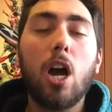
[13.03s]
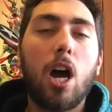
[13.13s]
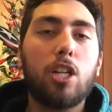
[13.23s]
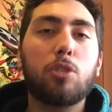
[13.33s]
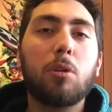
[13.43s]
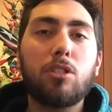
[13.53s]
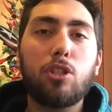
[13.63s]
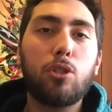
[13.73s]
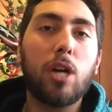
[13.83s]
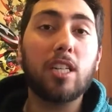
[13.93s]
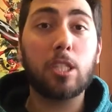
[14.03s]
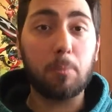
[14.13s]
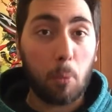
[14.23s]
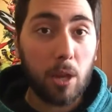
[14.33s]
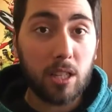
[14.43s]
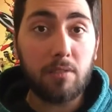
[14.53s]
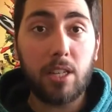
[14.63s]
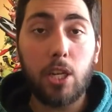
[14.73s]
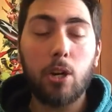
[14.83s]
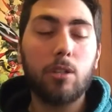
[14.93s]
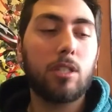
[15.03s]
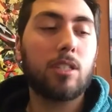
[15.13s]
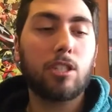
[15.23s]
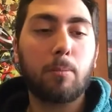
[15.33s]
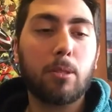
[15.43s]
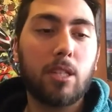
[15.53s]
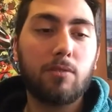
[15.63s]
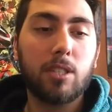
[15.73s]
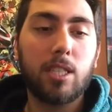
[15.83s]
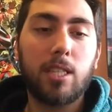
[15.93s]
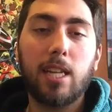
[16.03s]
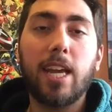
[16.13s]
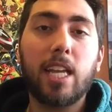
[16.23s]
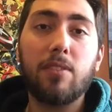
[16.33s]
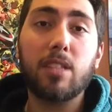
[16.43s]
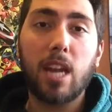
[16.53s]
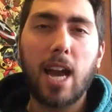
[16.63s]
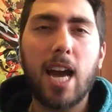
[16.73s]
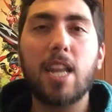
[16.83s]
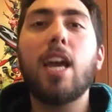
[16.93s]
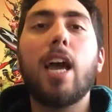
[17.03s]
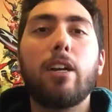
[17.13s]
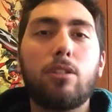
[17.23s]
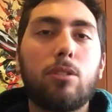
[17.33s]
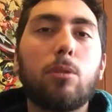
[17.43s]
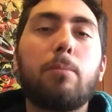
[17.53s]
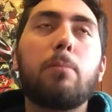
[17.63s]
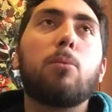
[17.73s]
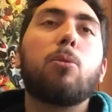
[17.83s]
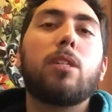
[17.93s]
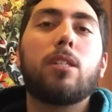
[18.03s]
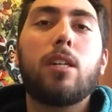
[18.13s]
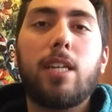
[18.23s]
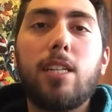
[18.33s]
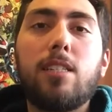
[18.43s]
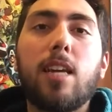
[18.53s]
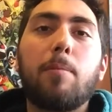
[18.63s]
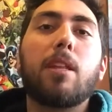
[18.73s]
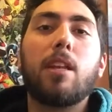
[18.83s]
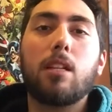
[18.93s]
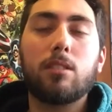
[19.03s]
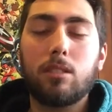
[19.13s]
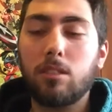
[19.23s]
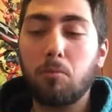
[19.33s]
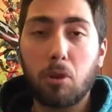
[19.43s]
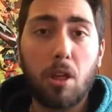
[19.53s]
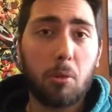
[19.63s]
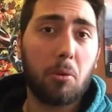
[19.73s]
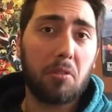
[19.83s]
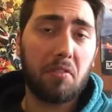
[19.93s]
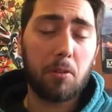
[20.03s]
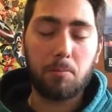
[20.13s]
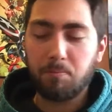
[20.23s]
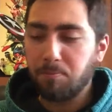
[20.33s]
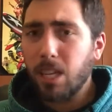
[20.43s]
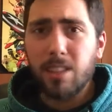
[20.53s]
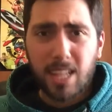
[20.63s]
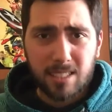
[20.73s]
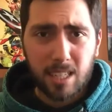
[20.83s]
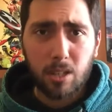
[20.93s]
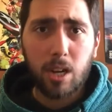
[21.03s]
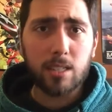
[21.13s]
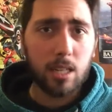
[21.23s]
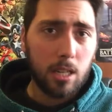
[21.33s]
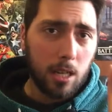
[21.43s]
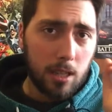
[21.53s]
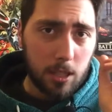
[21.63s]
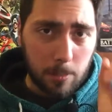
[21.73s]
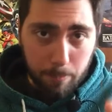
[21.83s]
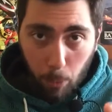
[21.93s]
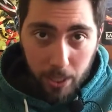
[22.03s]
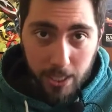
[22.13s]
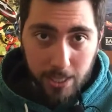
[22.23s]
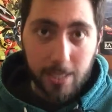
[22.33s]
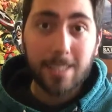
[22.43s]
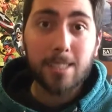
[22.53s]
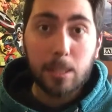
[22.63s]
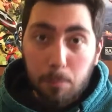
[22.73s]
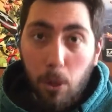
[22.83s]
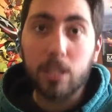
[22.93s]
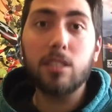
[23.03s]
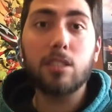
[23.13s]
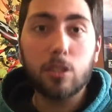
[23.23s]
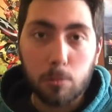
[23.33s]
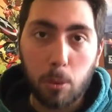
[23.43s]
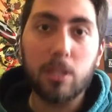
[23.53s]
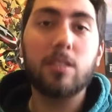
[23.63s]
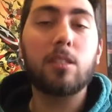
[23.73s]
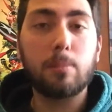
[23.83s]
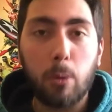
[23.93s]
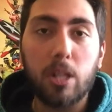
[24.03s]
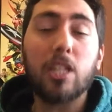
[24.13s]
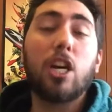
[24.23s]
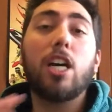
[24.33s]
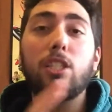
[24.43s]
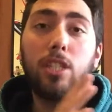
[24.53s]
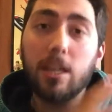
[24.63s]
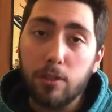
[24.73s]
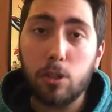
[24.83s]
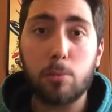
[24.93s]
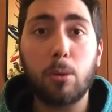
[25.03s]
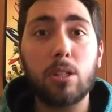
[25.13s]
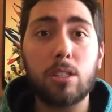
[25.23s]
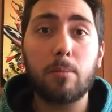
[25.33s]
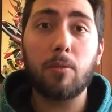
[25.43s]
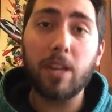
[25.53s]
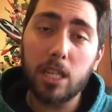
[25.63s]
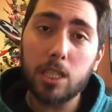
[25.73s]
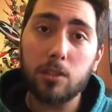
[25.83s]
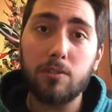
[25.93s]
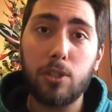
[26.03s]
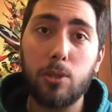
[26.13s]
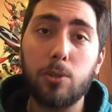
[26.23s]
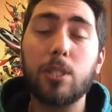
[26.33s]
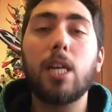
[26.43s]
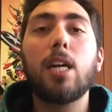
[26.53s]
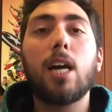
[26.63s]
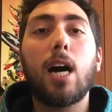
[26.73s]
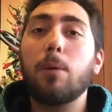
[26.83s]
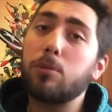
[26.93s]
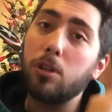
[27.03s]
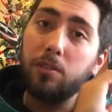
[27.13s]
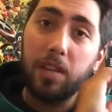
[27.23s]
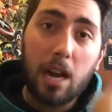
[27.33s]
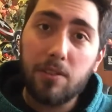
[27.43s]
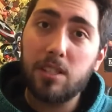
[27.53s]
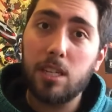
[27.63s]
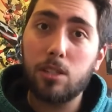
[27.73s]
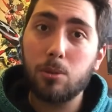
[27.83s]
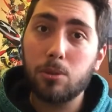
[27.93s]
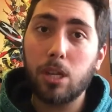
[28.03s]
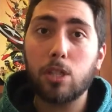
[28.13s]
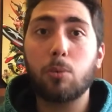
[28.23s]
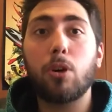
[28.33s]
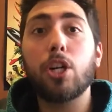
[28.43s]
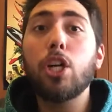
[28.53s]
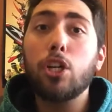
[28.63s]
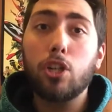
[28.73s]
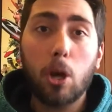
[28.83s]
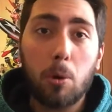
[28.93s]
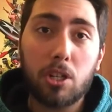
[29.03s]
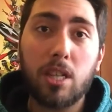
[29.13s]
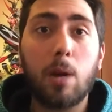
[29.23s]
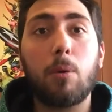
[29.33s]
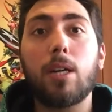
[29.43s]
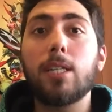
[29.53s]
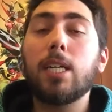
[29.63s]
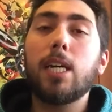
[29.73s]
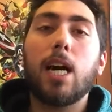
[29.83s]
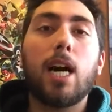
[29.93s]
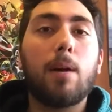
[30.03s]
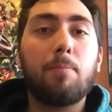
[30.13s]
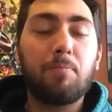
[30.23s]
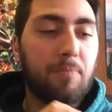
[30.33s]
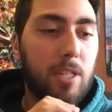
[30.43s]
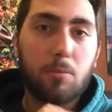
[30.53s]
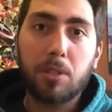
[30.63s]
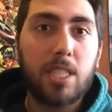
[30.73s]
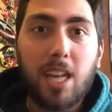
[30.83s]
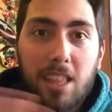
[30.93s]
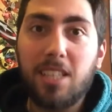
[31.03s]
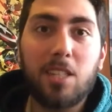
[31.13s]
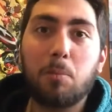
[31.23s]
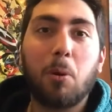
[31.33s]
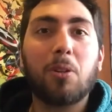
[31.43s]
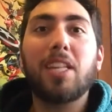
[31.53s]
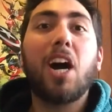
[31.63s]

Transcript: I just wanted to do a spoiler video to touch up on the negatives that I had and just do a bit more, in-depth analysis of what I thought of the film. That said, guys, spoilers. Spoilers. I never do spoilers in my regular reviews. So if you haven't seen Suicide Squad, go watch that one. There's really nothing to spoil in there.